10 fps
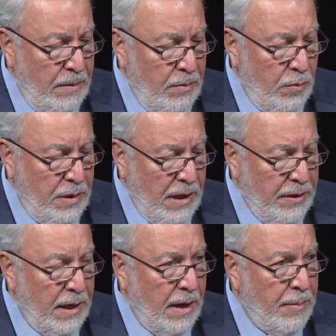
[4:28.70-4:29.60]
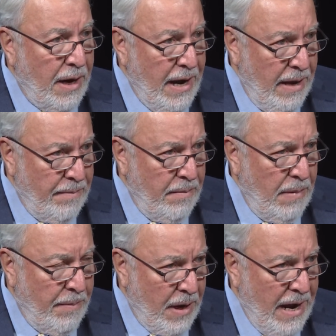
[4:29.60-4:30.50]
with other
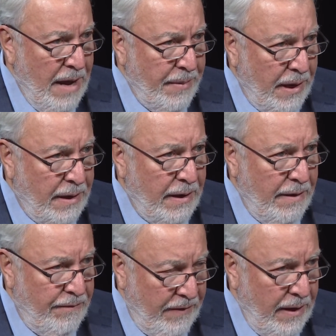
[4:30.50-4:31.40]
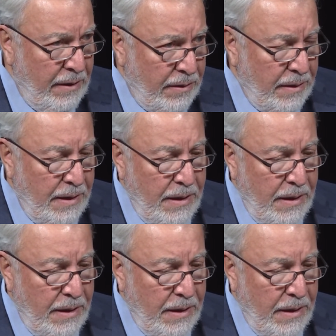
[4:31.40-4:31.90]
Abrahamic faith.